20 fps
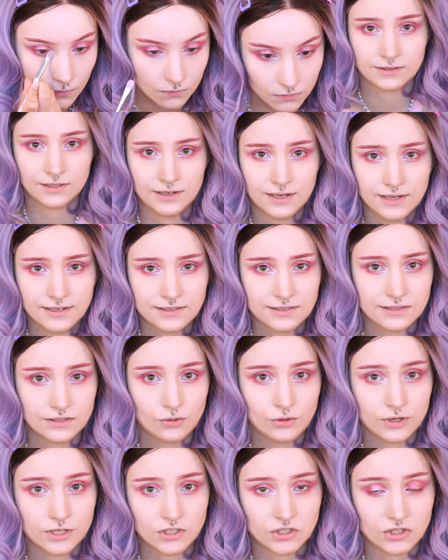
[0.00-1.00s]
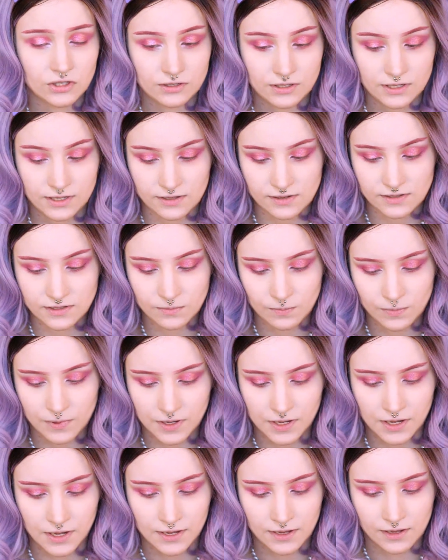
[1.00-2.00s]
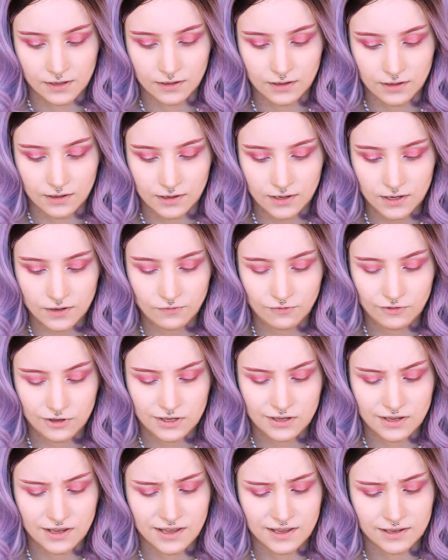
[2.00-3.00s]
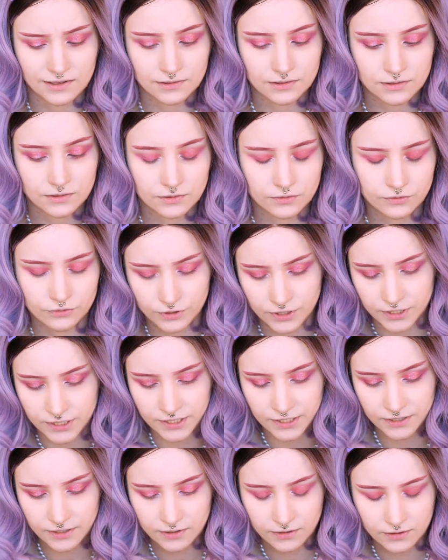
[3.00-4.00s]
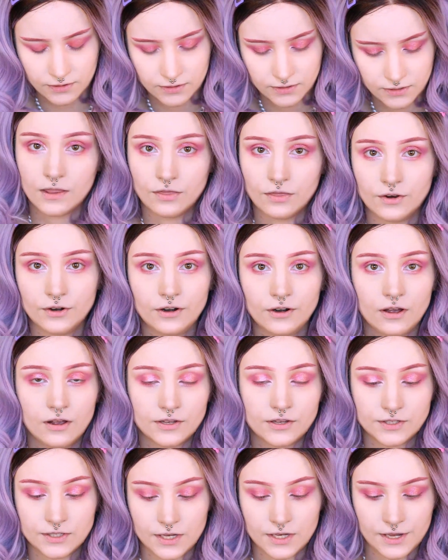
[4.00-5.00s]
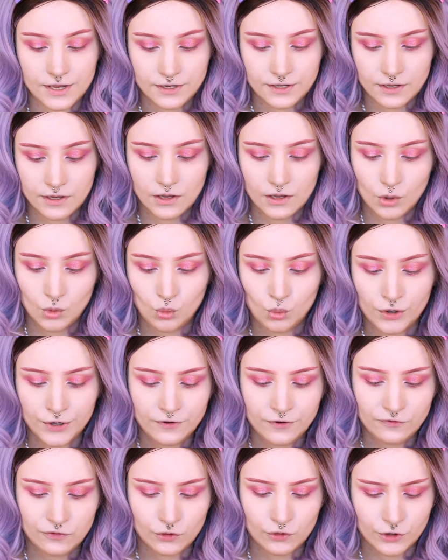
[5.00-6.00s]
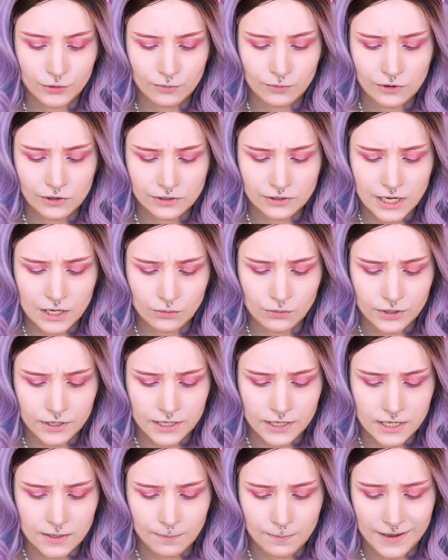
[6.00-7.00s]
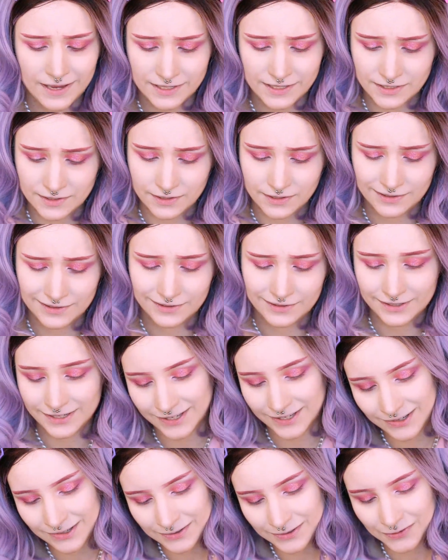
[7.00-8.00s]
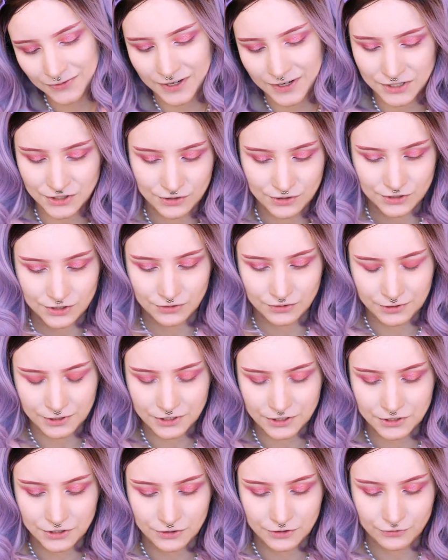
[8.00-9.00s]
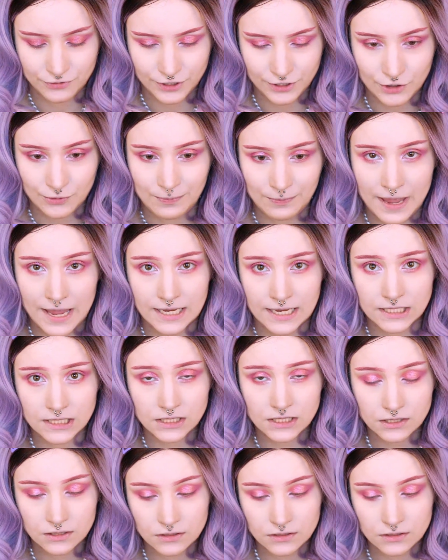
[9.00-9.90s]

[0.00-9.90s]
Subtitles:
The next question is by IVX Ria, and they're asking, what affordable kawaii pastel cute fashion stores do you recommend?